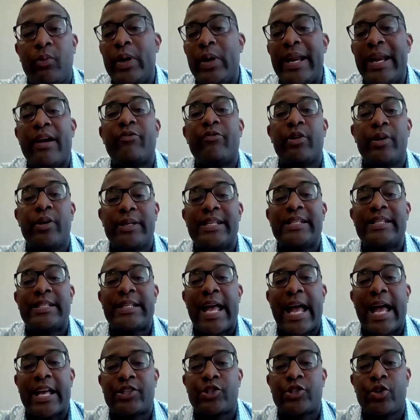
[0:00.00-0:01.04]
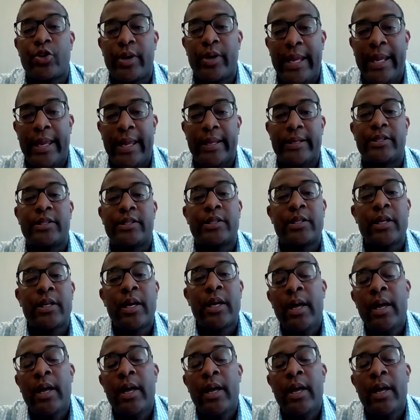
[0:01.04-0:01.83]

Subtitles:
whenever a disaster hits.